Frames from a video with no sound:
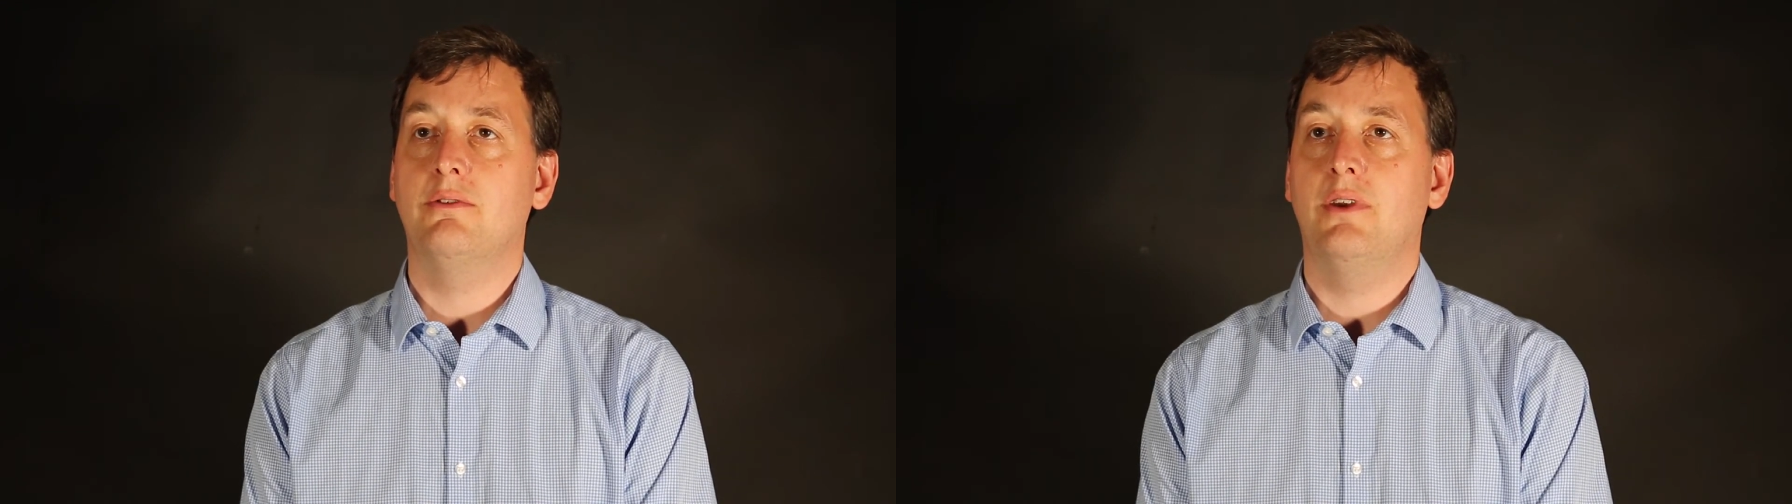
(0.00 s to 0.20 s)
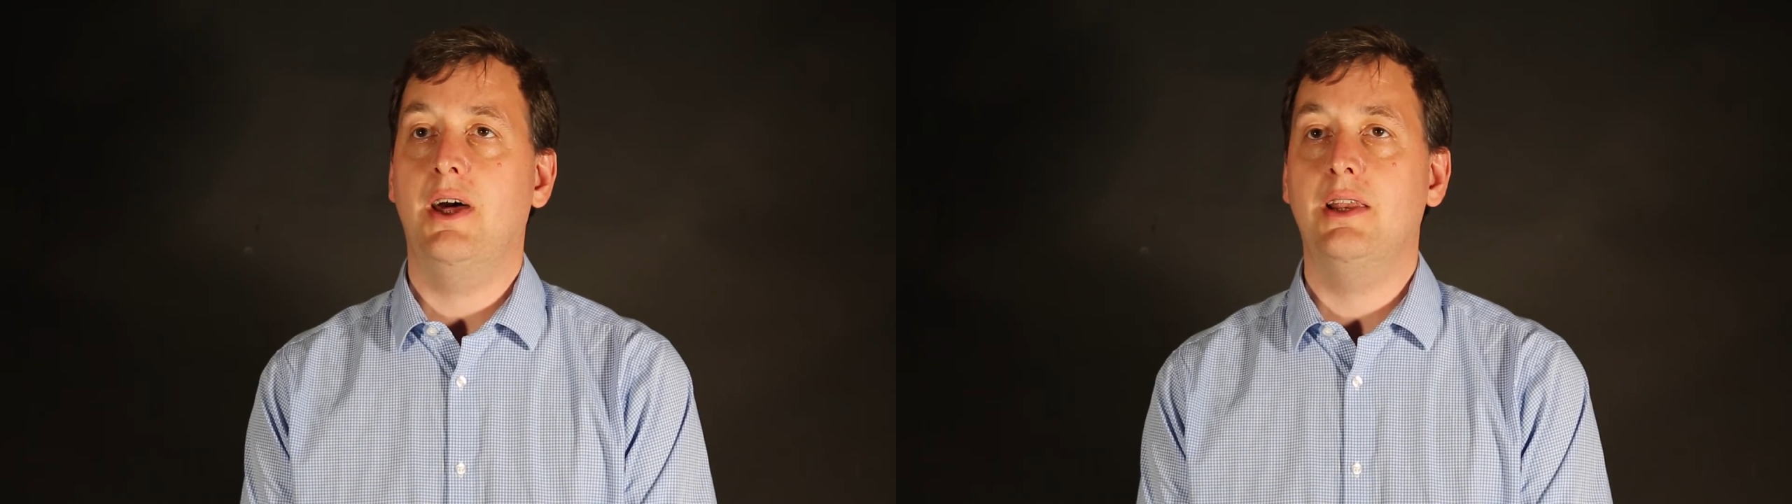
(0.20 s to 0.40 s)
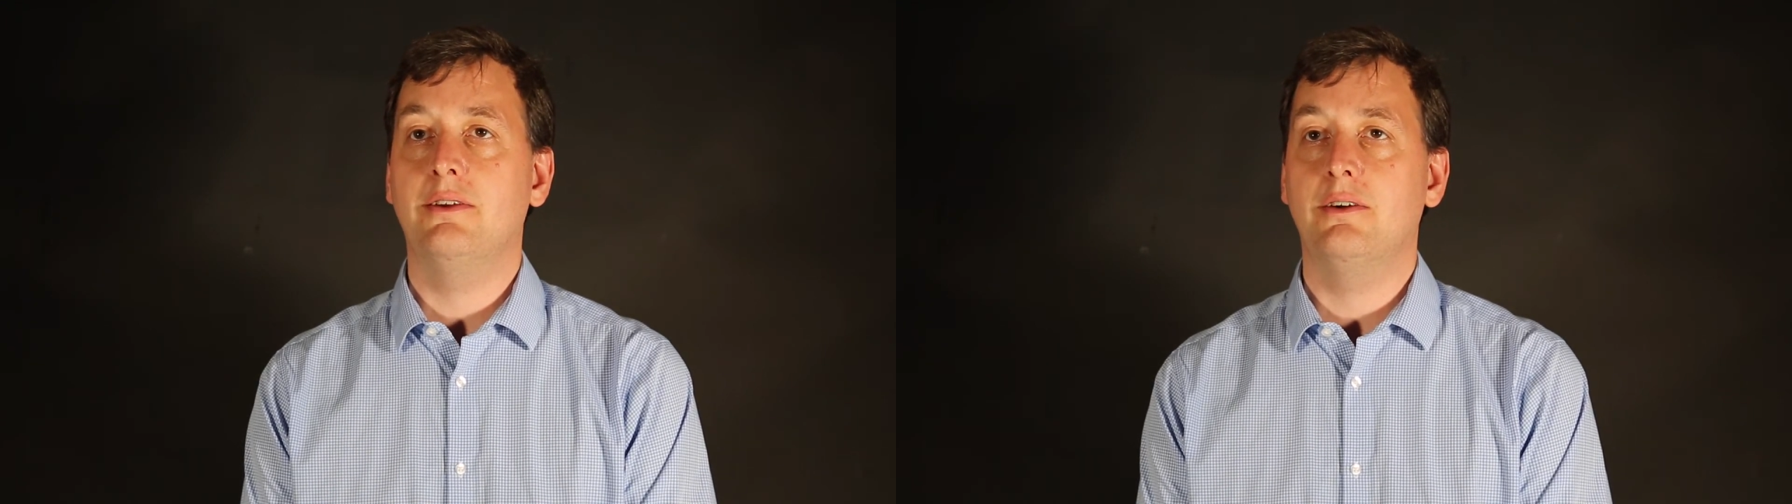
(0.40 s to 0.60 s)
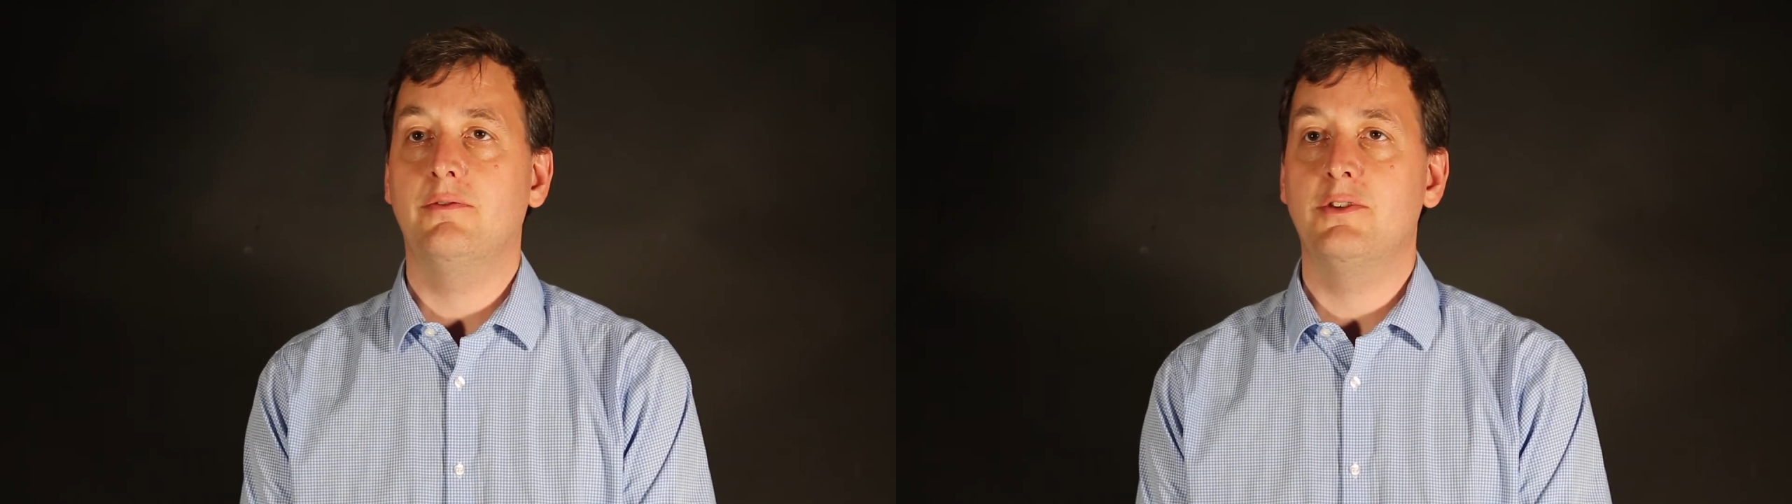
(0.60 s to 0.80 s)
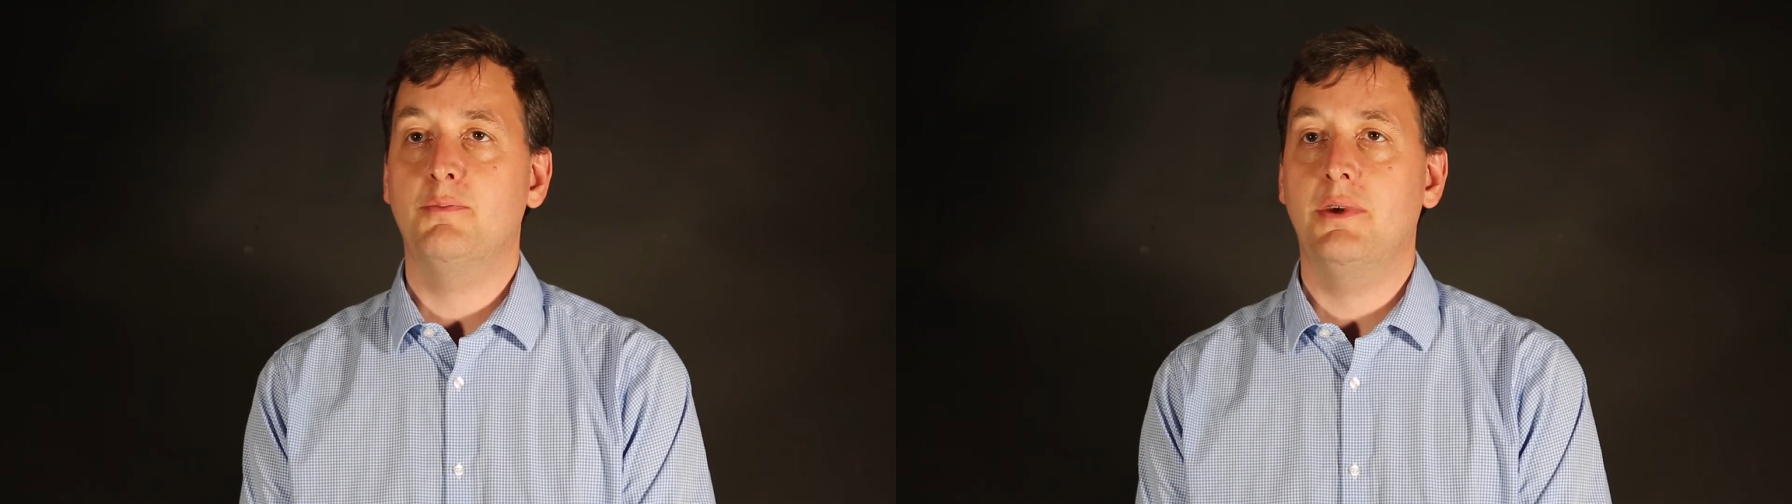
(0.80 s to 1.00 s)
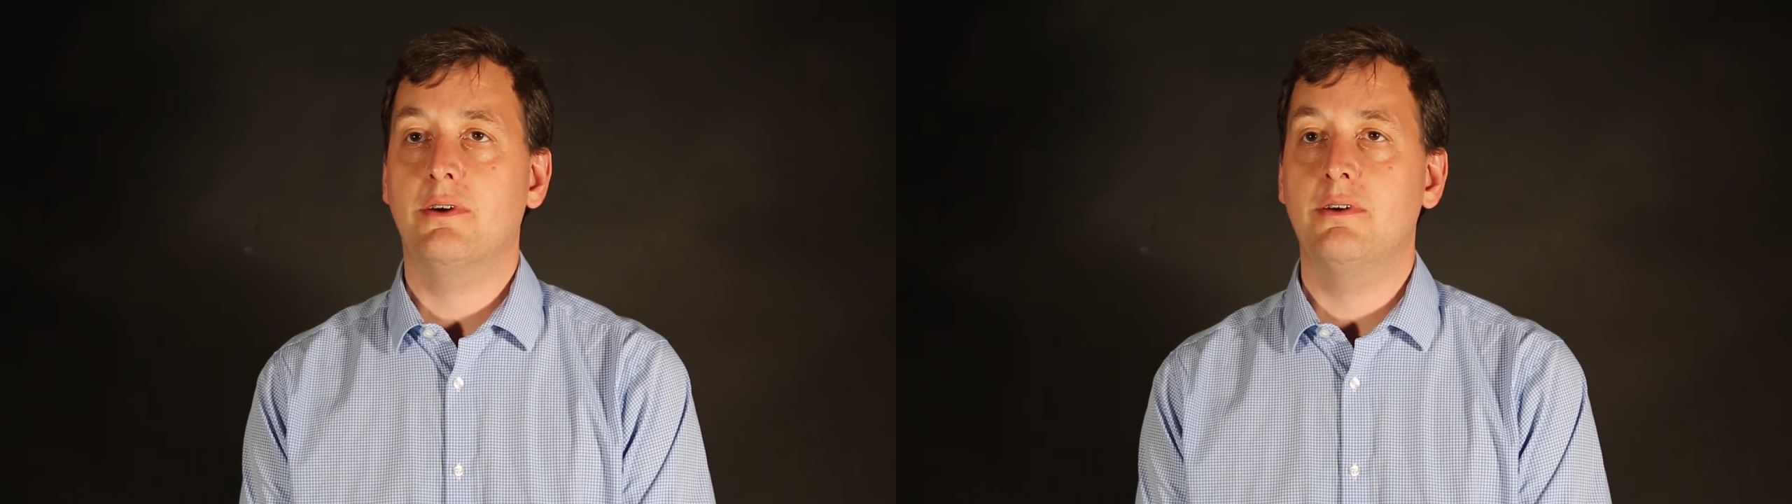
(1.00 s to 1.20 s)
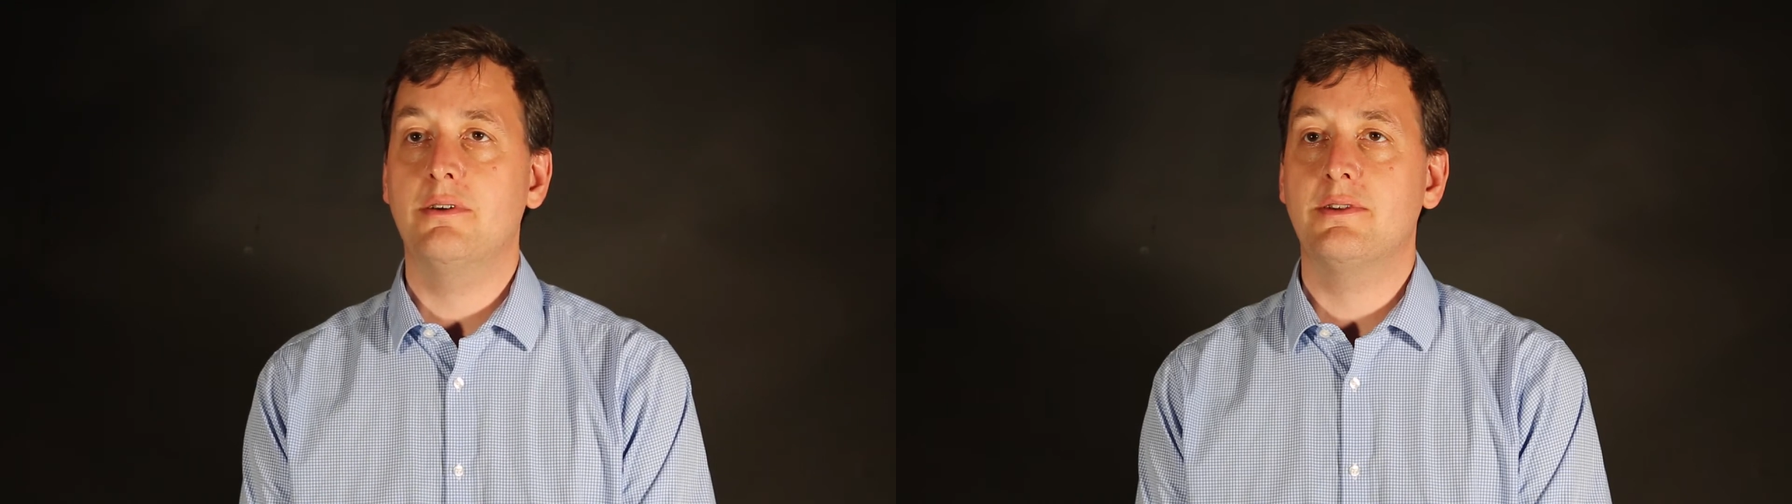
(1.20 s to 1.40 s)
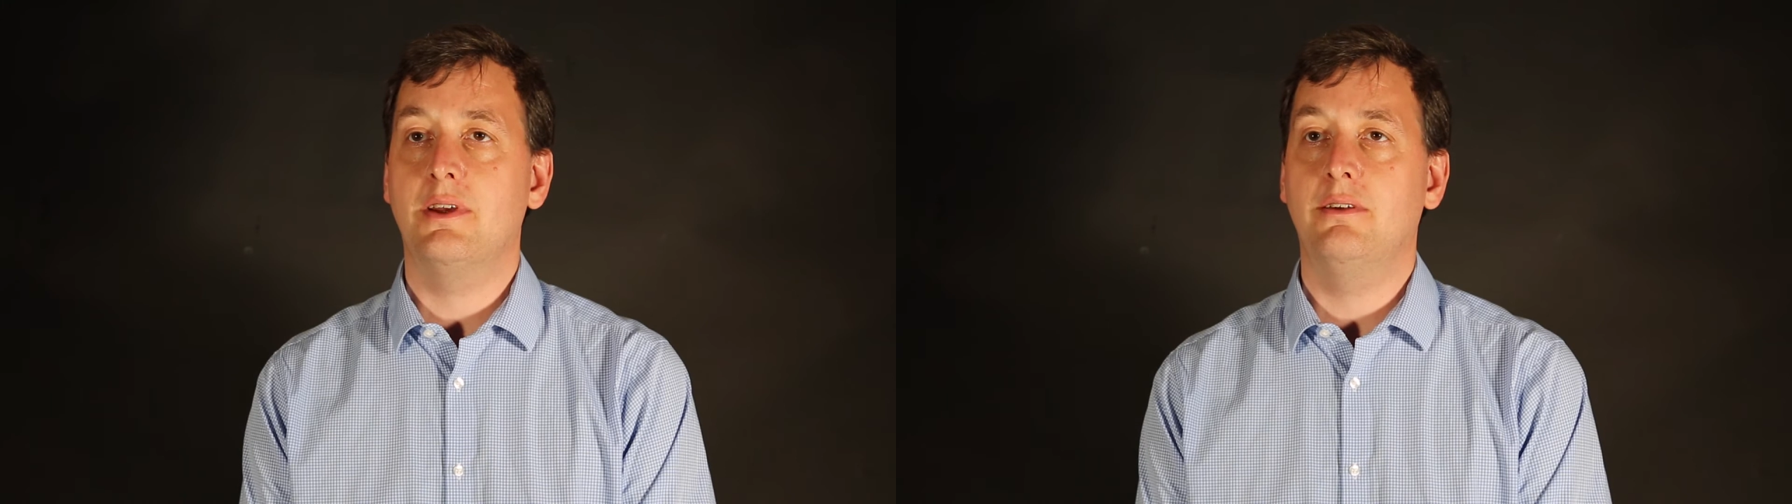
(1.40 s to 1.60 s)
tonality of the
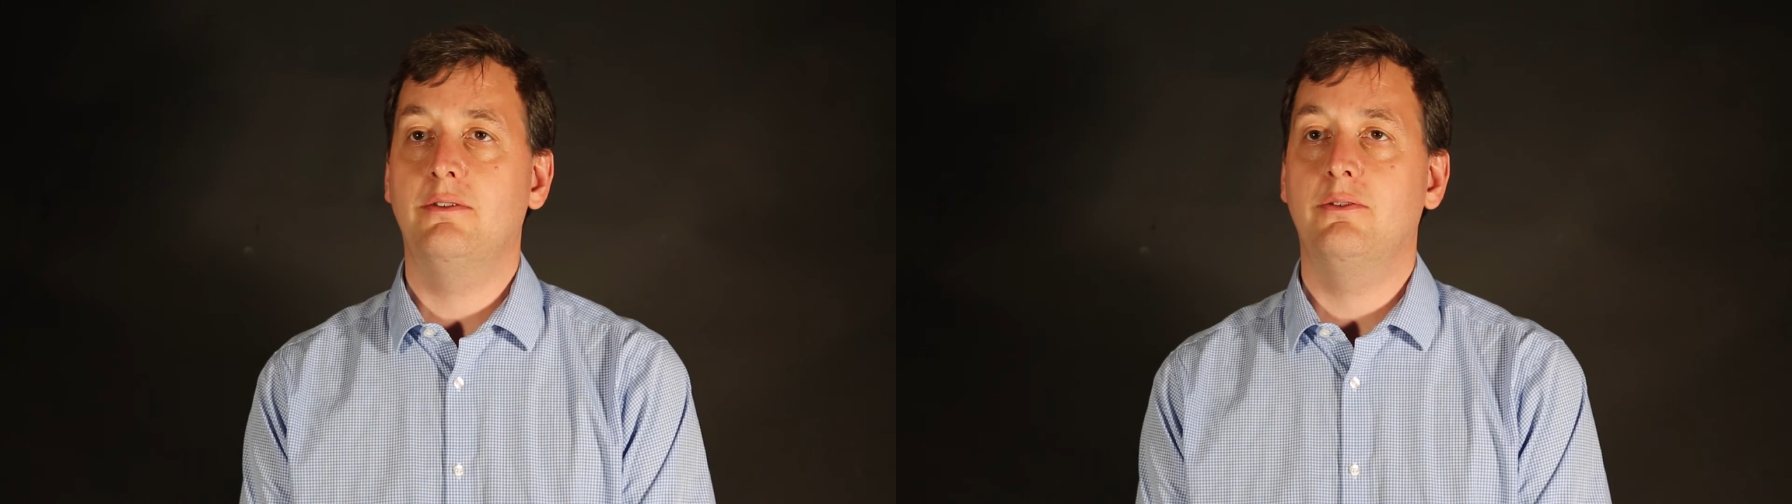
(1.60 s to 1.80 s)
speakers and